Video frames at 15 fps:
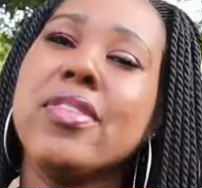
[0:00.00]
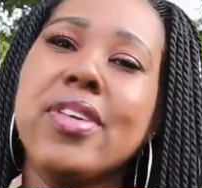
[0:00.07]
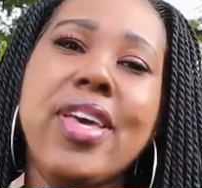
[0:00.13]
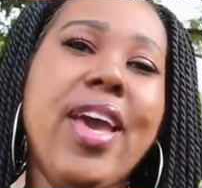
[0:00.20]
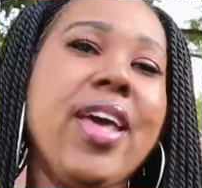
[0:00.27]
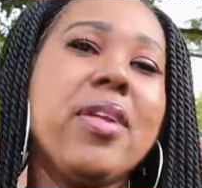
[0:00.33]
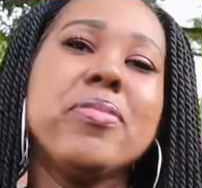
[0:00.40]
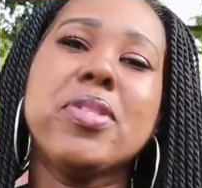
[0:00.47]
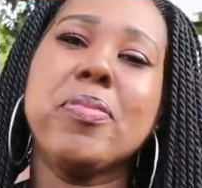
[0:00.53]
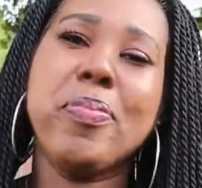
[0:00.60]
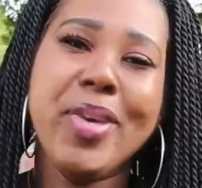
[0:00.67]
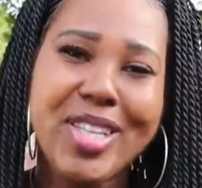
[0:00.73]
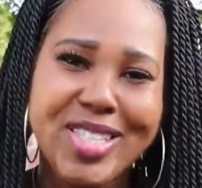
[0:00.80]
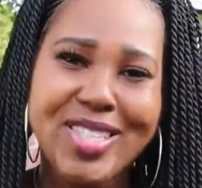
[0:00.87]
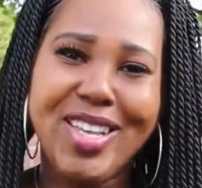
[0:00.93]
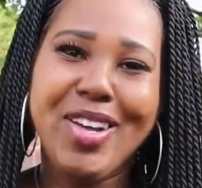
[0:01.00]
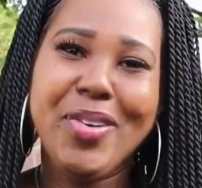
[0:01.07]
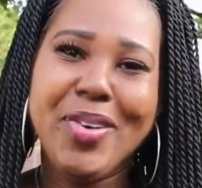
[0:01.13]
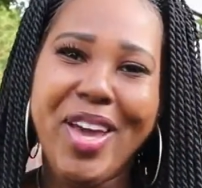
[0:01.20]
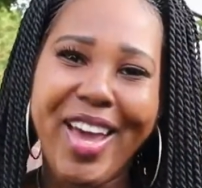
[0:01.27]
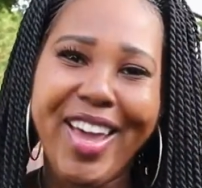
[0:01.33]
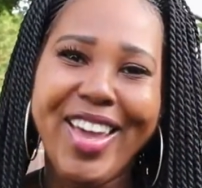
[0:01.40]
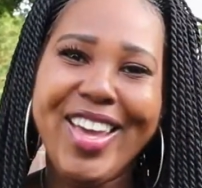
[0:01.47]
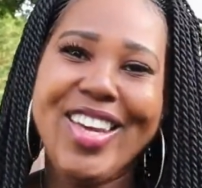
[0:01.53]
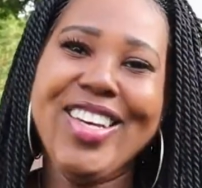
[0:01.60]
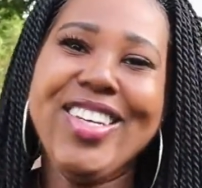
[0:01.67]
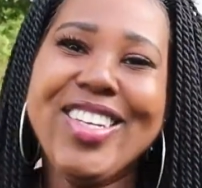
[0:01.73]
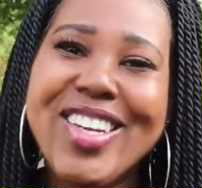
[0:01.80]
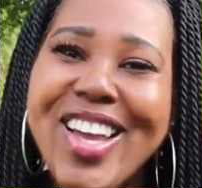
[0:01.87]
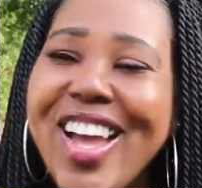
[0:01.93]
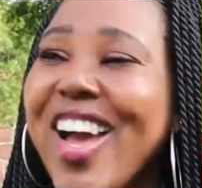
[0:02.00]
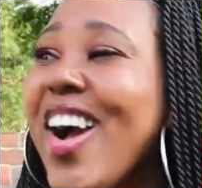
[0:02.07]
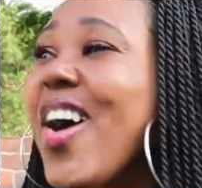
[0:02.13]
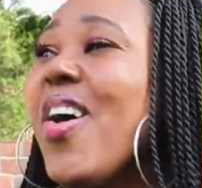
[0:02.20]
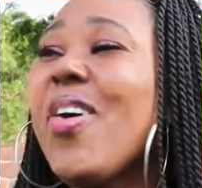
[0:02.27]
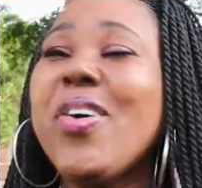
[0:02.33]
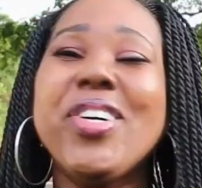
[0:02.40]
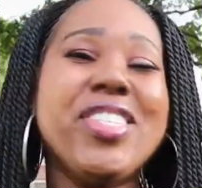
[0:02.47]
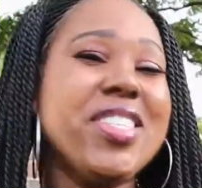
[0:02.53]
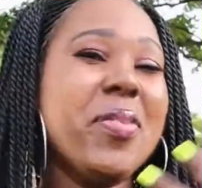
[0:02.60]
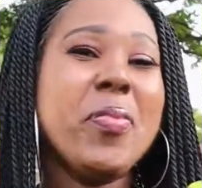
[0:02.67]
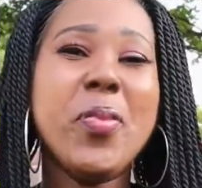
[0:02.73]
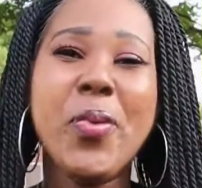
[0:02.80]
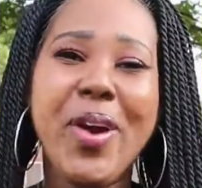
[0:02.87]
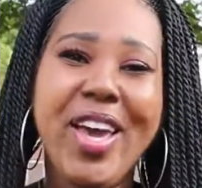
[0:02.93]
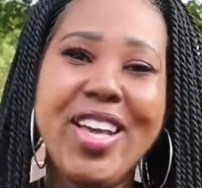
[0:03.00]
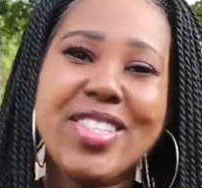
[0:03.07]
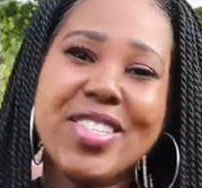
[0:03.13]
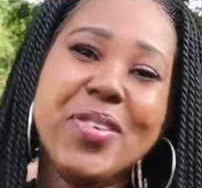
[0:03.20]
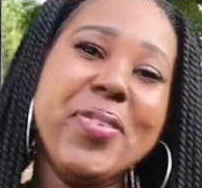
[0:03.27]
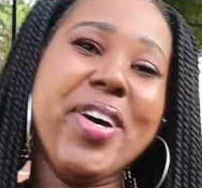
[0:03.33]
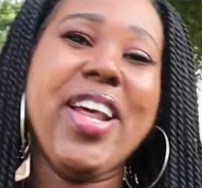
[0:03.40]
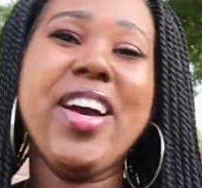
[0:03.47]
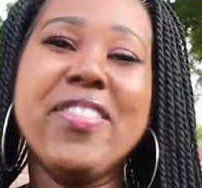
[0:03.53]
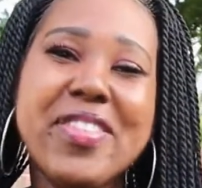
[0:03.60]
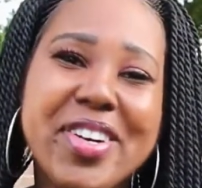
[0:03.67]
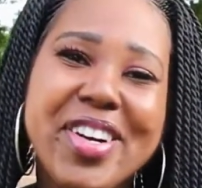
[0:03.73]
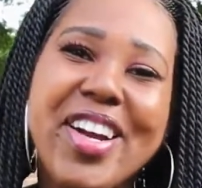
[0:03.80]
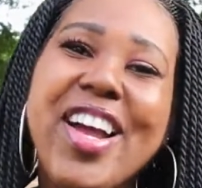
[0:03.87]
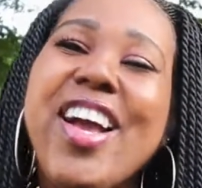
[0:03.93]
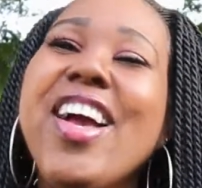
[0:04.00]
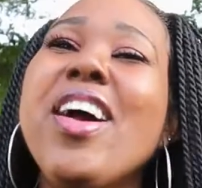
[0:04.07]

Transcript: get them some pizza, okay? Or some wings or whatever,